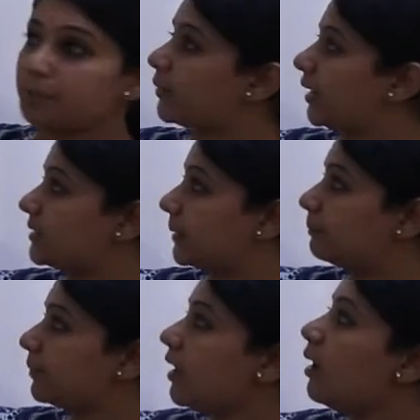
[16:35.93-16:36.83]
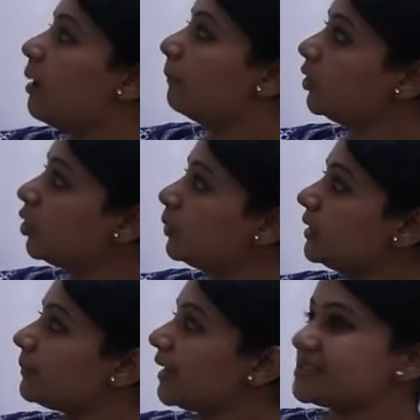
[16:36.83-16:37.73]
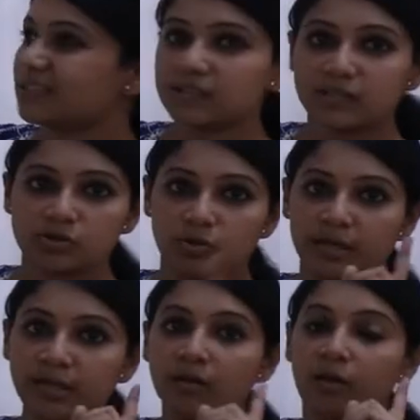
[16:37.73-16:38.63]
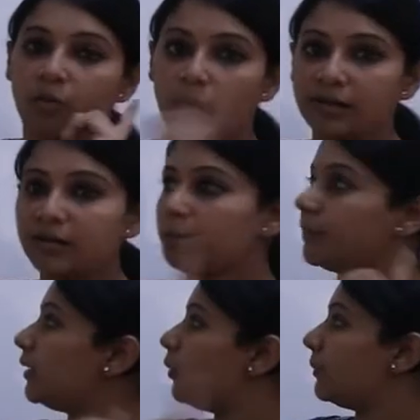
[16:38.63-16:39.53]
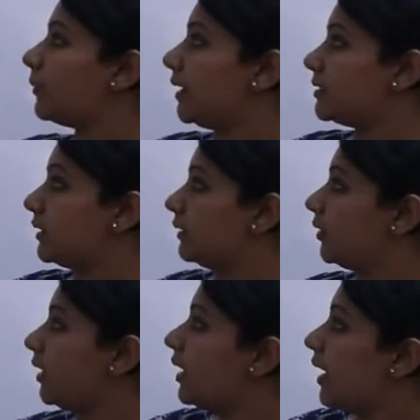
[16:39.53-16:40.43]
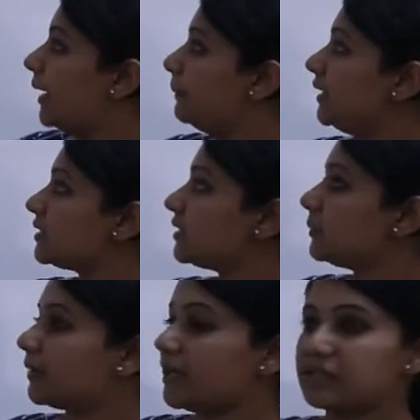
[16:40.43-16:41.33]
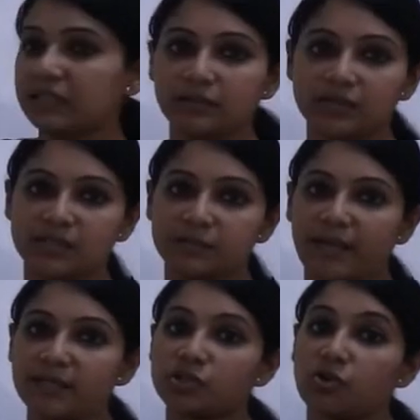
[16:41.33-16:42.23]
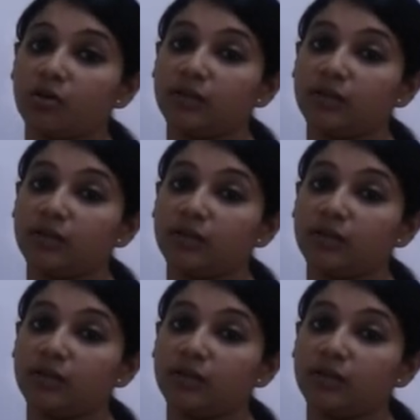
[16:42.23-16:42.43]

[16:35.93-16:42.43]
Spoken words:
pricing. Monopoly pricing is there's only one company, one pricing. Okay. Administered pricing, this is based on the